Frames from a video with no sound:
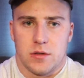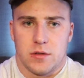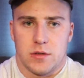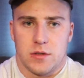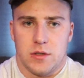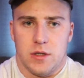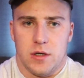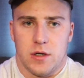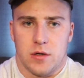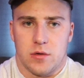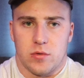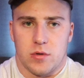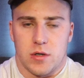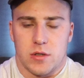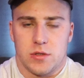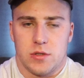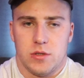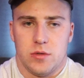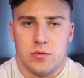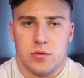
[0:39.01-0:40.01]
she don't
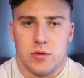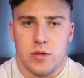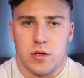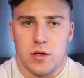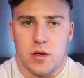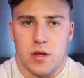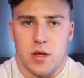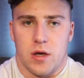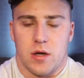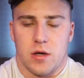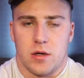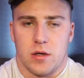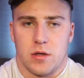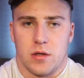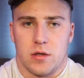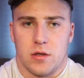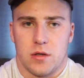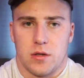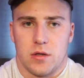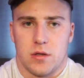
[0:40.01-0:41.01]
want you when you're
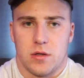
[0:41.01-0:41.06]
young.